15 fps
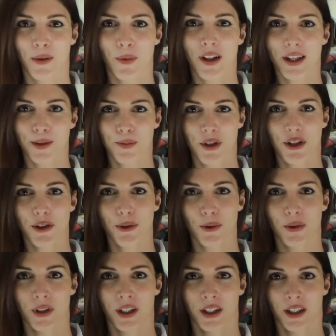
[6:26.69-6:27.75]
Welcome
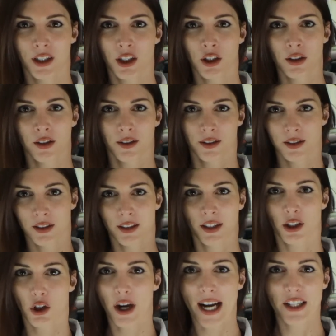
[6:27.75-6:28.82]
to
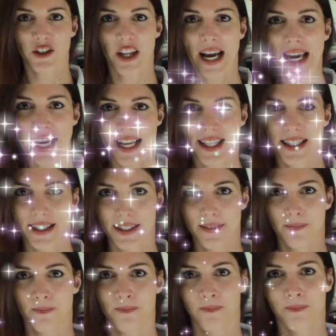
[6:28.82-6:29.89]
Garage
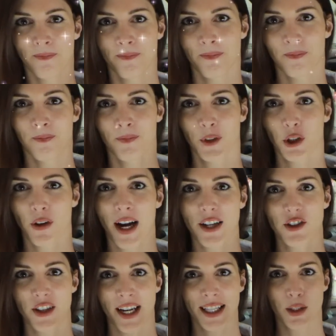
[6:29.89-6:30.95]
Science.
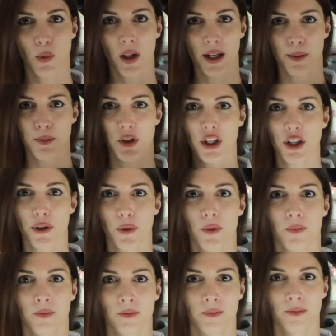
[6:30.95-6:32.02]
Garage Science welcomes you
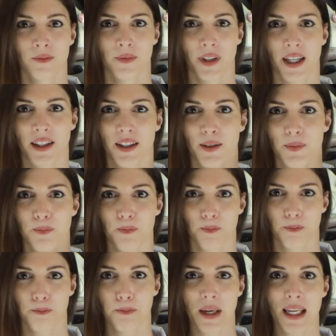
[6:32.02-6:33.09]
and the
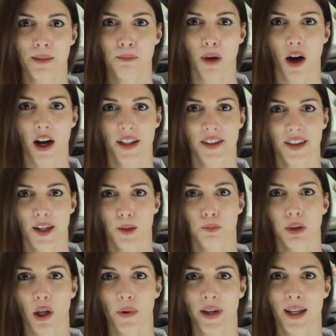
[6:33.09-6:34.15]
bean pods that are
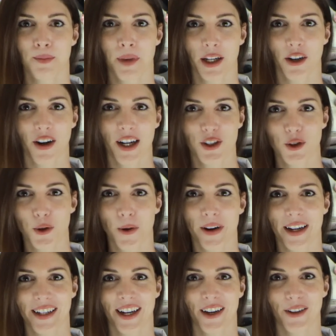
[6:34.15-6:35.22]
blowing in my garage door
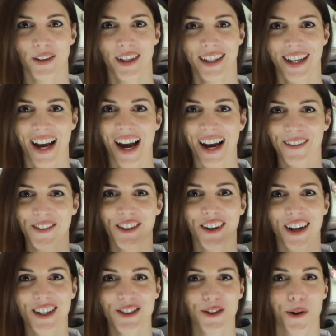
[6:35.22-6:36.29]
right now. I have the
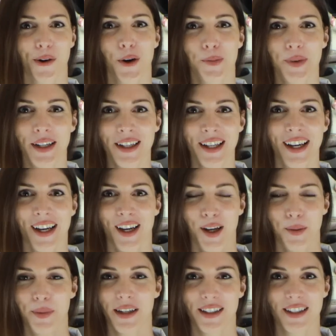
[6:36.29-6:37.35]
garage door open
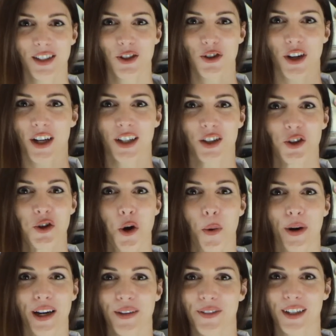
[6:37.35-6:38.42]
because this truck
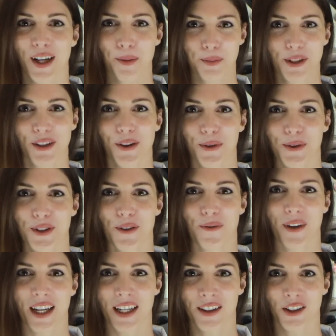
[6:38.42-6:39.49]
nowhere even comes close to
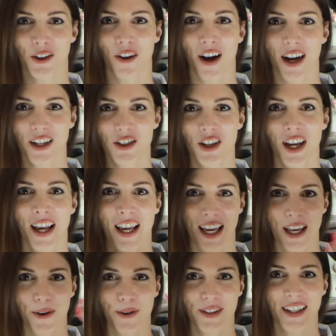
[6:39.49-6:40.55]
fitting in the garage,
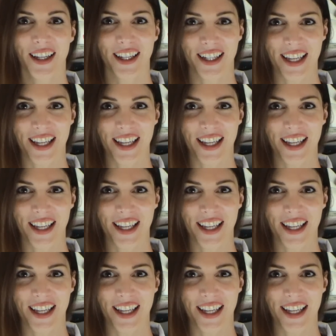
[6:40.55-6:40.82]
and it was like